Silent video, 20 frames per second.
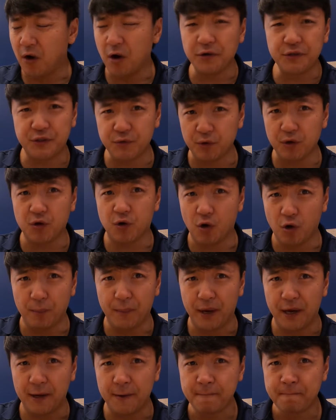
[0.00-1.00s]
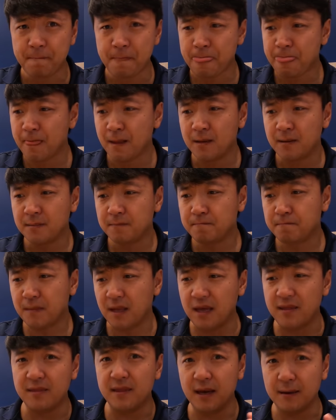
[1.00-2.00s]
fall into a coma,
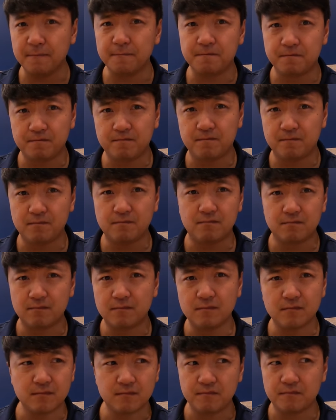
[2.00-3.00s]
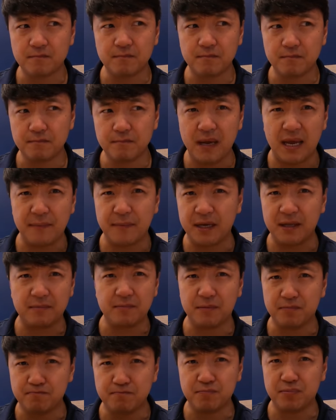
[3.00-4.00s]
and then
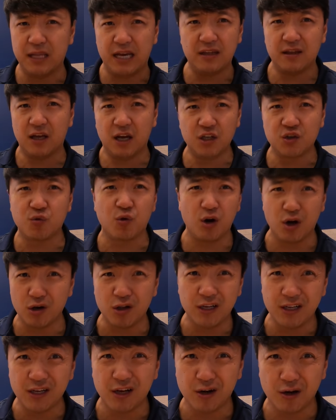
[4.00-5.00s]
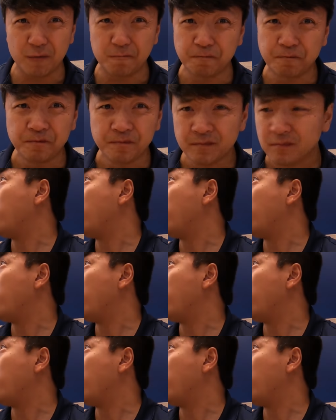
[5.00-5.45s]
maybe late lunch or early dinner.